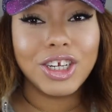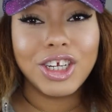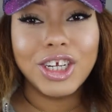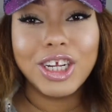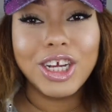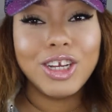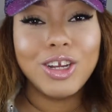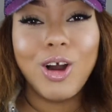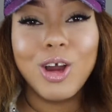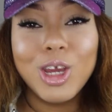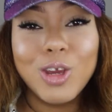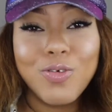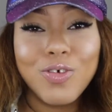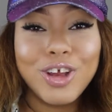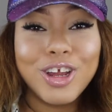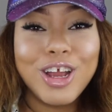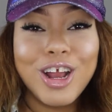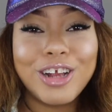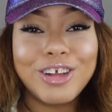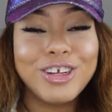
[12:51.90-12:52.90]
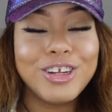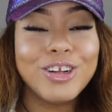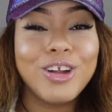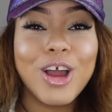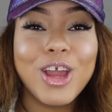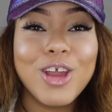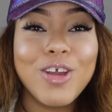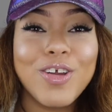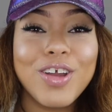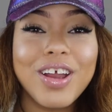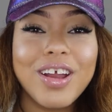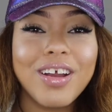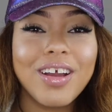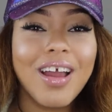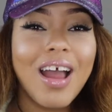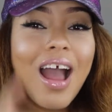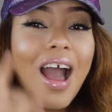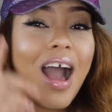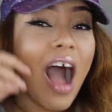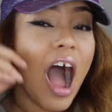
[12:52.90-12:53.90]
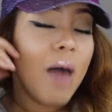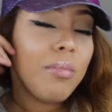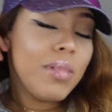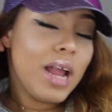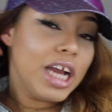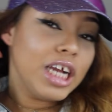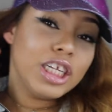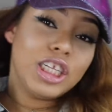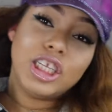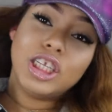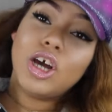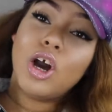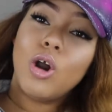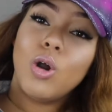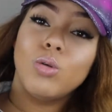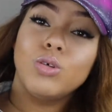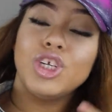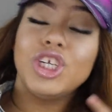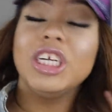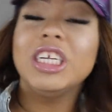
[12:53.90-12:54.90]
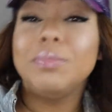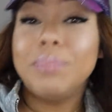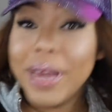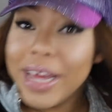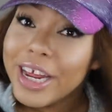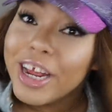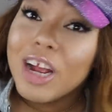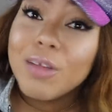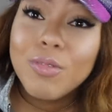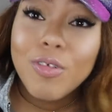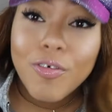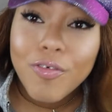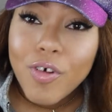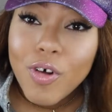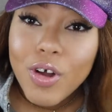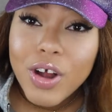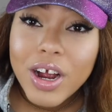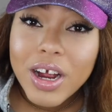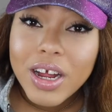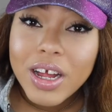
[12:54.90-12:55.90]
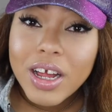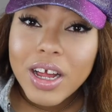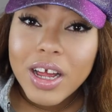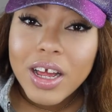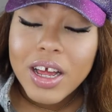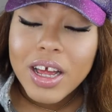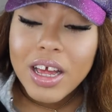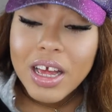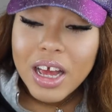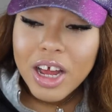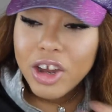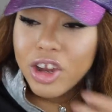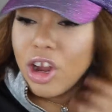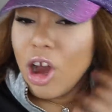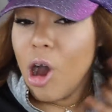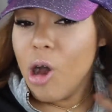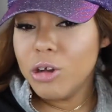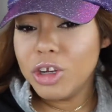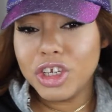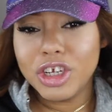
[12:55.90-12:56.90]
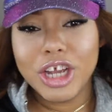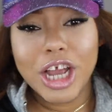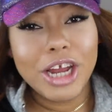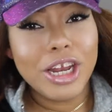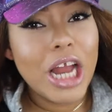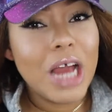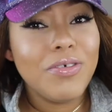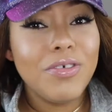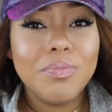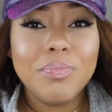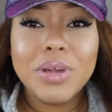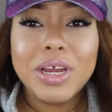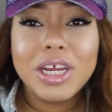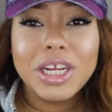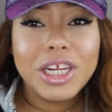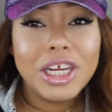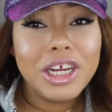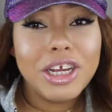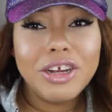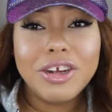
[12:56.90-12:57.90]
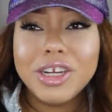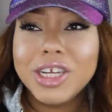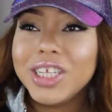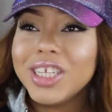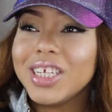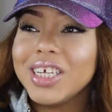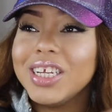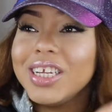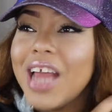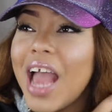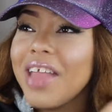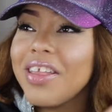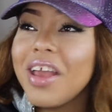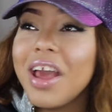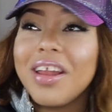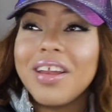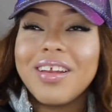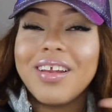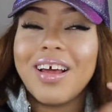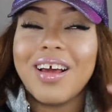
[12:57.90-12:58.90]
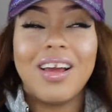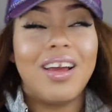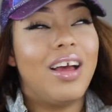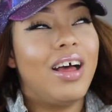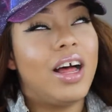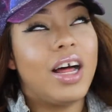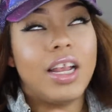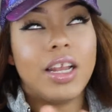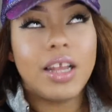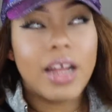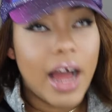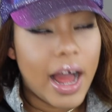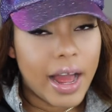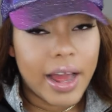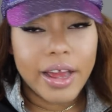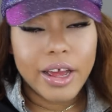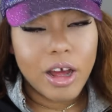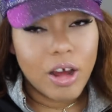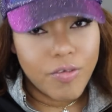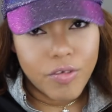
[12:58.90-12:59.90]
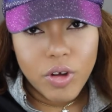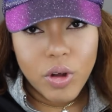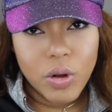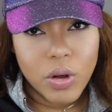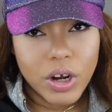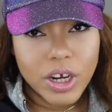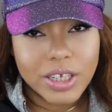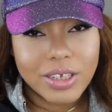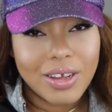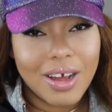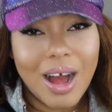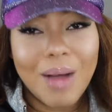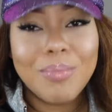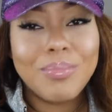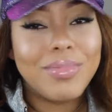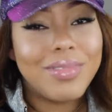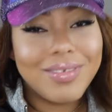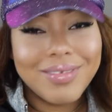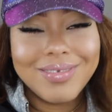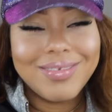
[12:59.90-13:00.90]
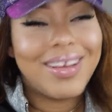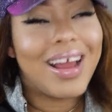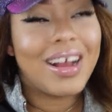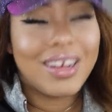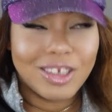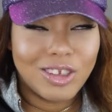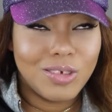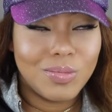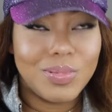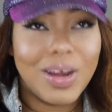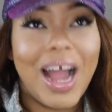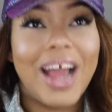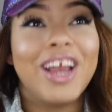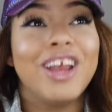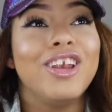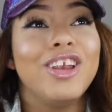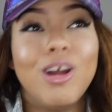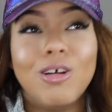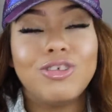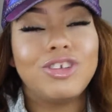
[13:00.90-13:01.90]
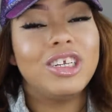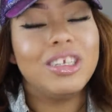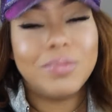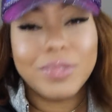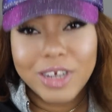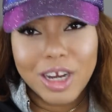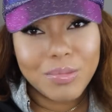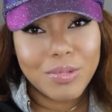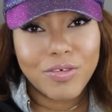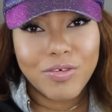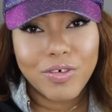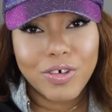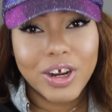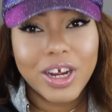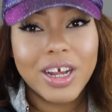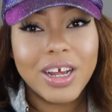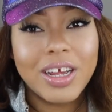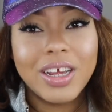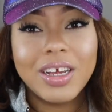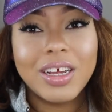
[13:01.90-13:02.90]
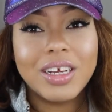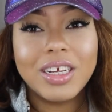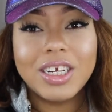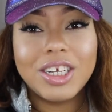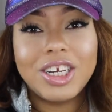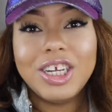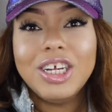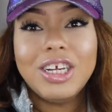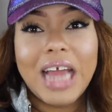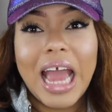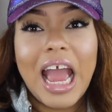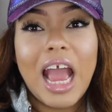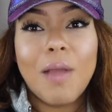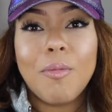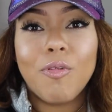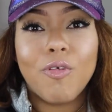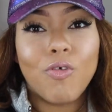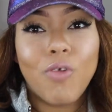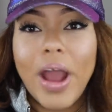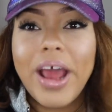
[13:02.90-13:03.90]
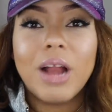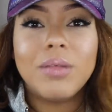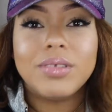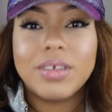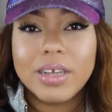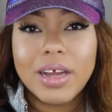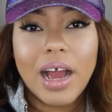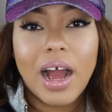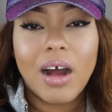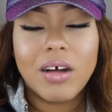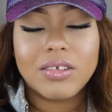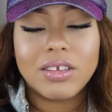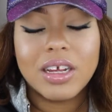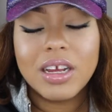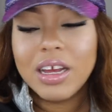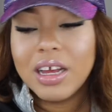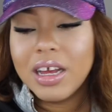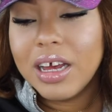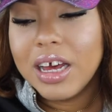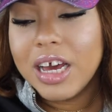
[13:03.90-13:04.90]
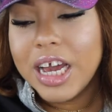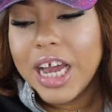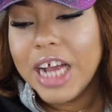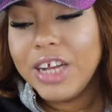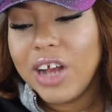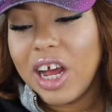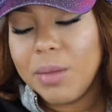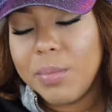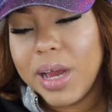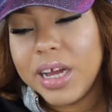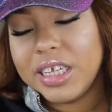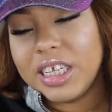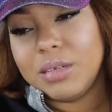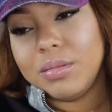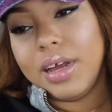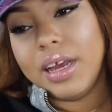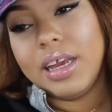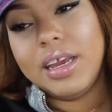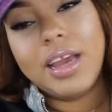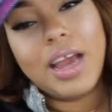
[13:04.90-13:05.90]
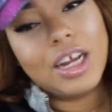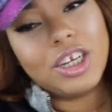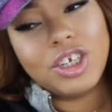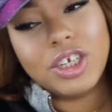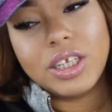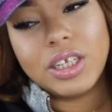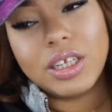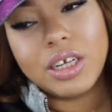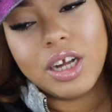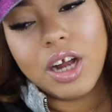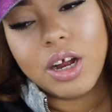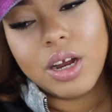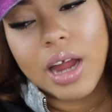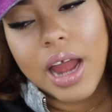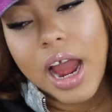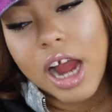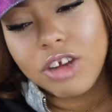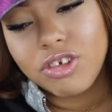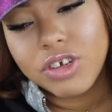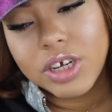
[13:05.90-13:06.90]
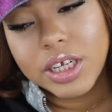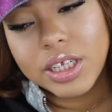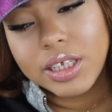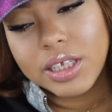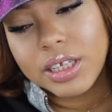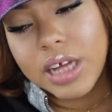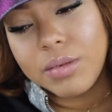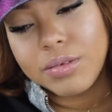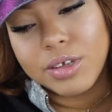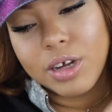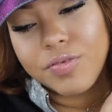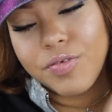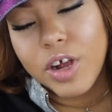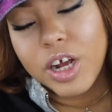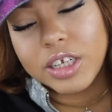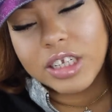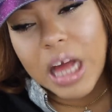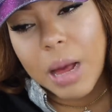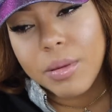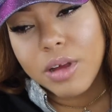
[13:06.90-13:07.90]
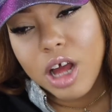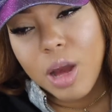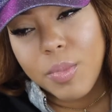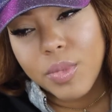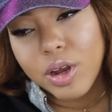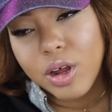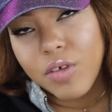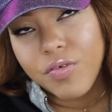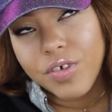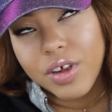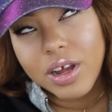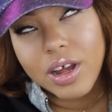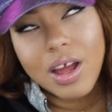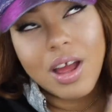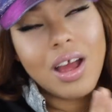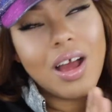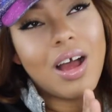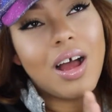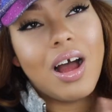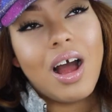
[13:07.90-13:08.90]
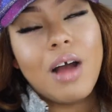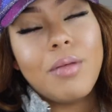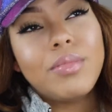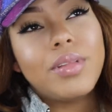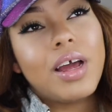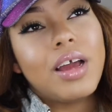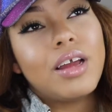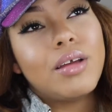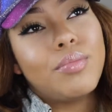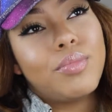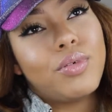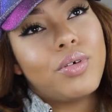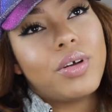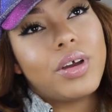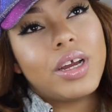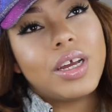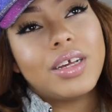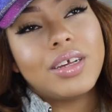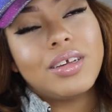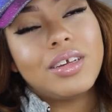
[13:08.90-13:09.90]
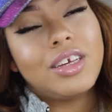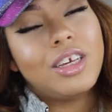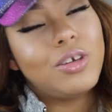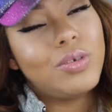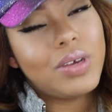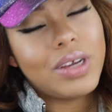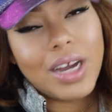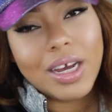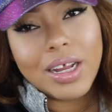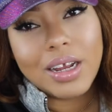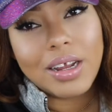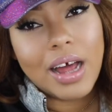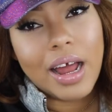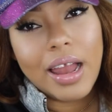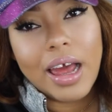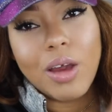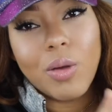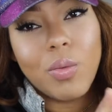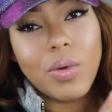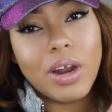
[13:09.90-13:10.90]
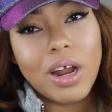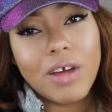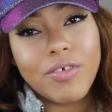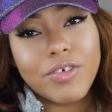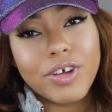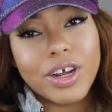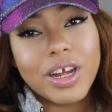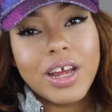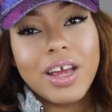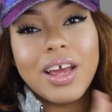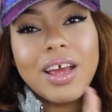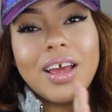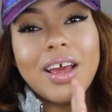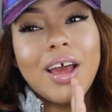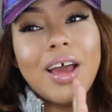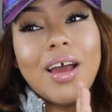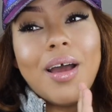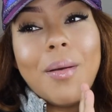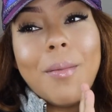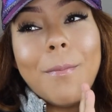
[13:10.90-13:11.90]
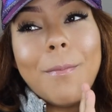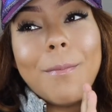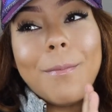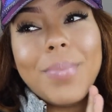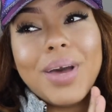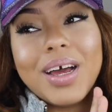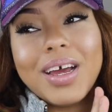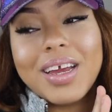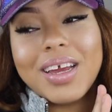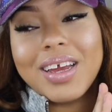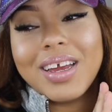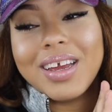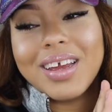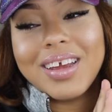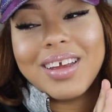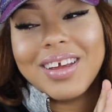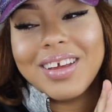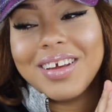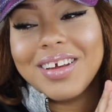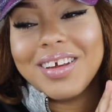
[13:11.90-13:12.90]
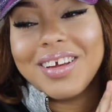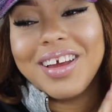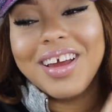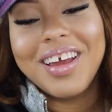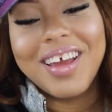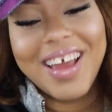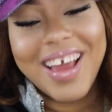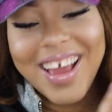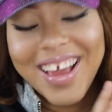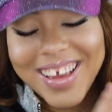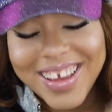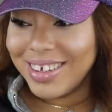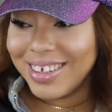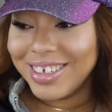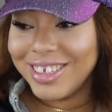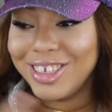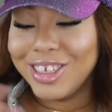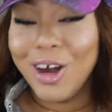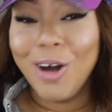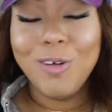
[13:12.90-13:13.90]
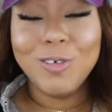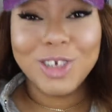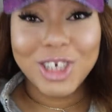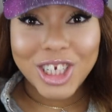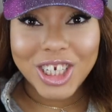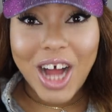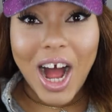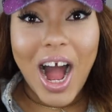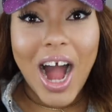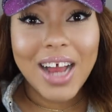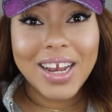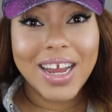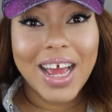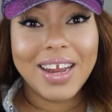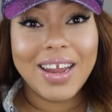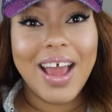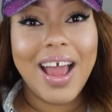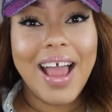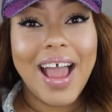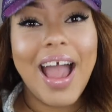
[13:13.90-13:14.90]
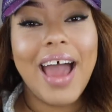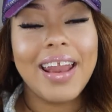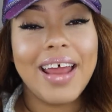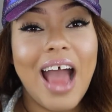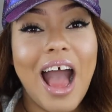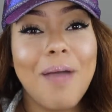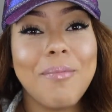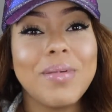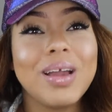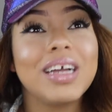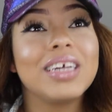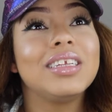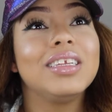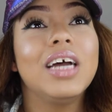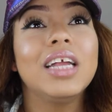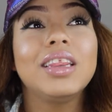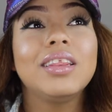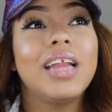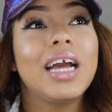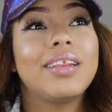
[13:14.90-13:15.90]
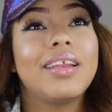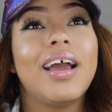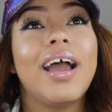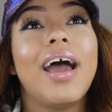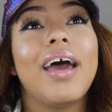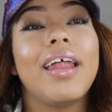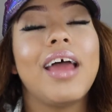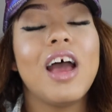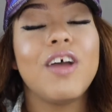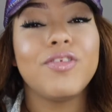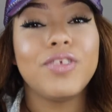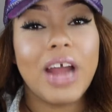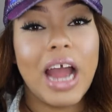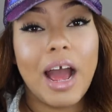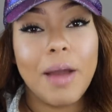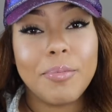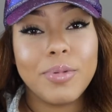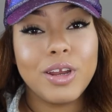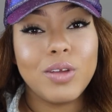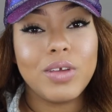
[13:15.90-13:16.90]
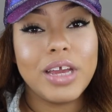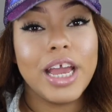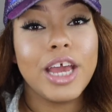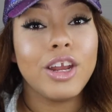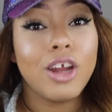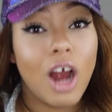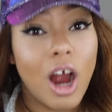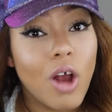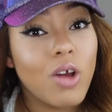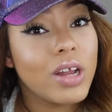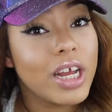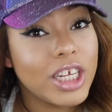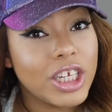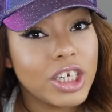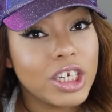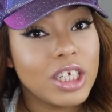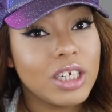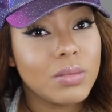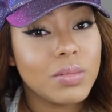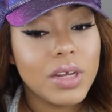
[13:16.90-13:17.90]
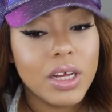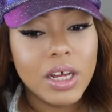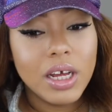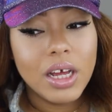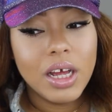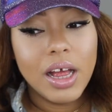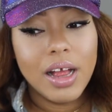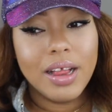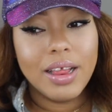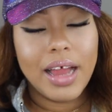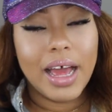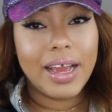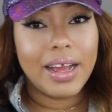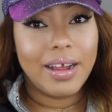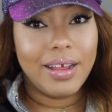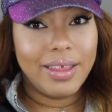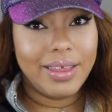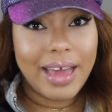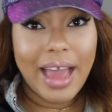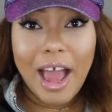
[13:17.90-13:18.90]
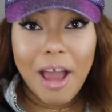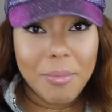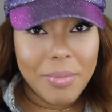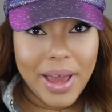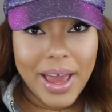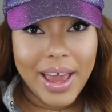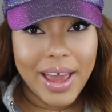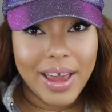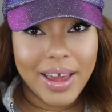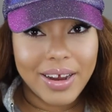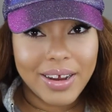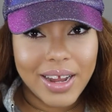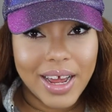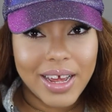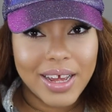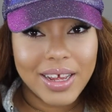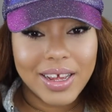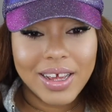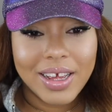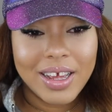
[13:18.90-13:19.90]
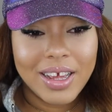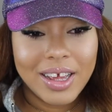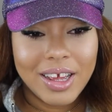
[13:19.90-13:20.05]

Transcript: she didn't know you were here. She didn't know you were here. I'm like, so she's been here before? No, she ain't never been here. This and that, that. Lying, of course. I'm not stupid. I know she's been there before. She came right up to the house. He tried to make it seem like he had just sent her the address. That was her first time coming over. I'm like, boy, you ain't gotta lie. Like, whatever. But so shocked that had happened, because nothing like that had ever happened in our relationship. Like, that bad. Like,